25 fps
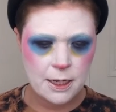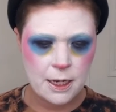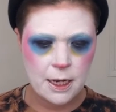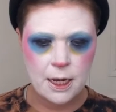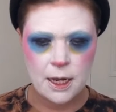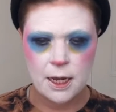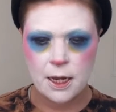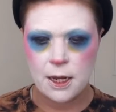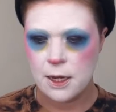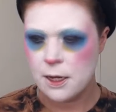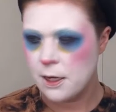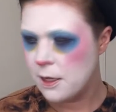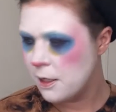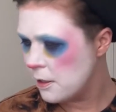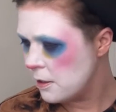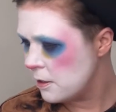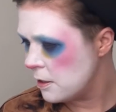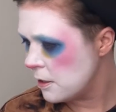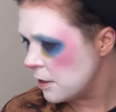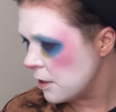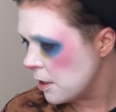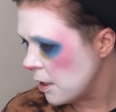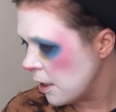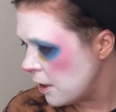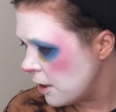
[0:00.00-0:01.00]
And
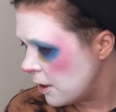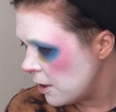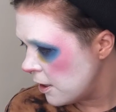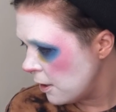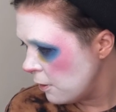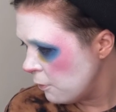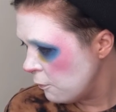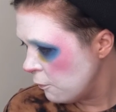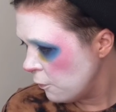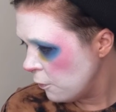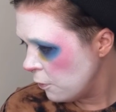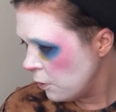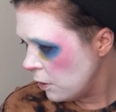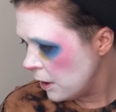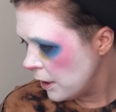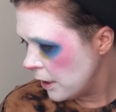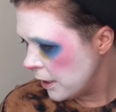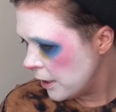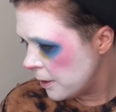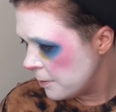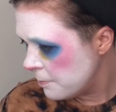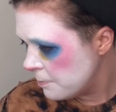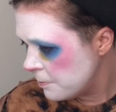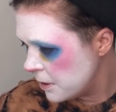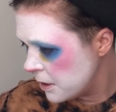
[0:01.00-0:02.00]
I think for
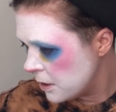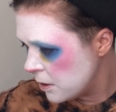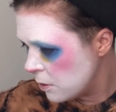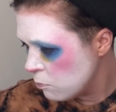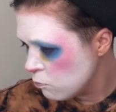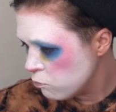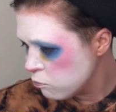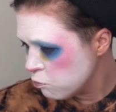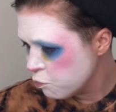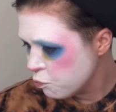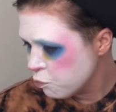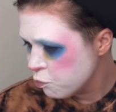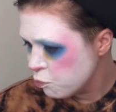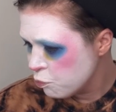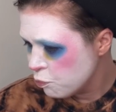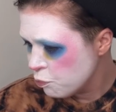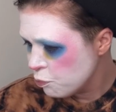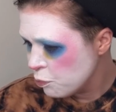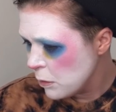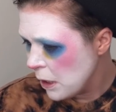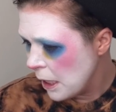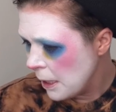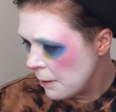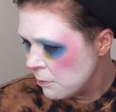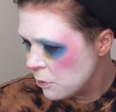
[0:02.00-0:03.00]
lips, I'm
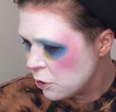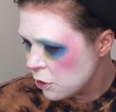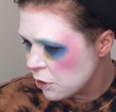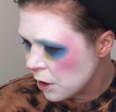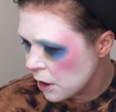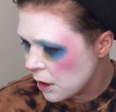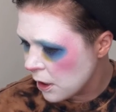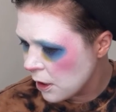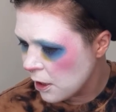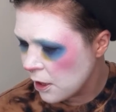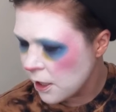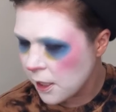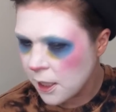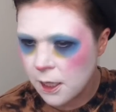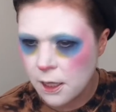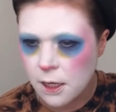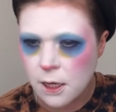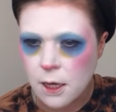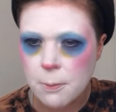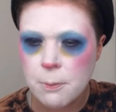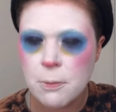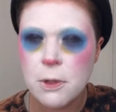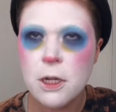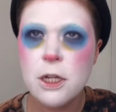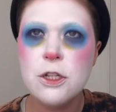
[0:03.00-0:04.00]
trying to think,
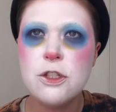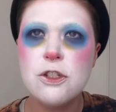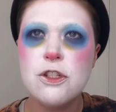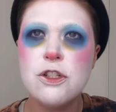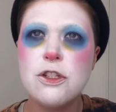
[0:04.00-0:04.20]
I'm gonna